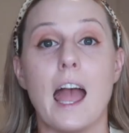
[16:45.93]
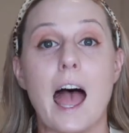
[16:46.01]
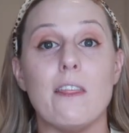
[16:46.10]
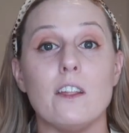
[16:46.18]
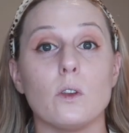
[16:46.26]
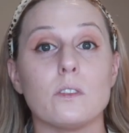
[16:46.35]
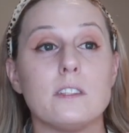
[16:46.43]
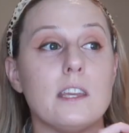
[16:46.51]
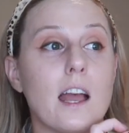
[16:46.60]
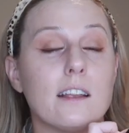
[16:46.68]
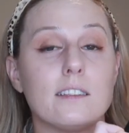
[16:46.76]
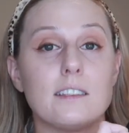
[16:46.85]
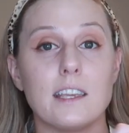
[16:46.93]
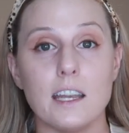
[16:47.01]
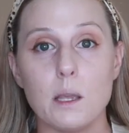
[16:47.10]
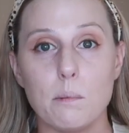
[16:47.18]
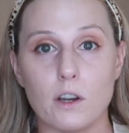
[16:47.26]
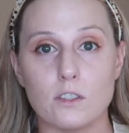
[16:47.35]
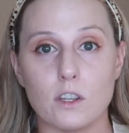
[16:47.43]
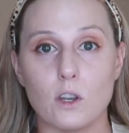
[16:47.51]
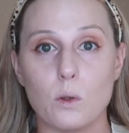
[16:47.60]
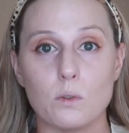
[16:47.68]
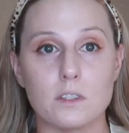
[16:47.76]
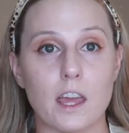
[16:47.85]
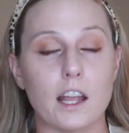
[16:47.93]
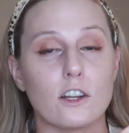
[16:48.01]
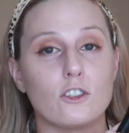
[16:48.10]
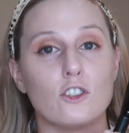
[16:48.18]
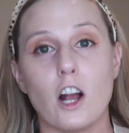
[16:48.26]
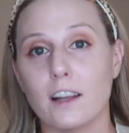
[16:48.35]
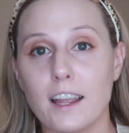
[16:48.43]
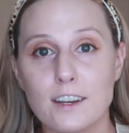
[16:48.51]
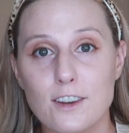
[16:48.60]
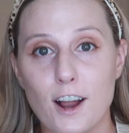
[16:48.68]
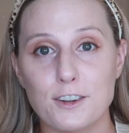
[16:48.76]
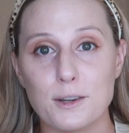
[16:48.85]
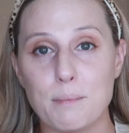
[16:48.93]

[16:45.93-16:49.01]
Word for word: And then you'll see a skinny person who's like chugging Dr.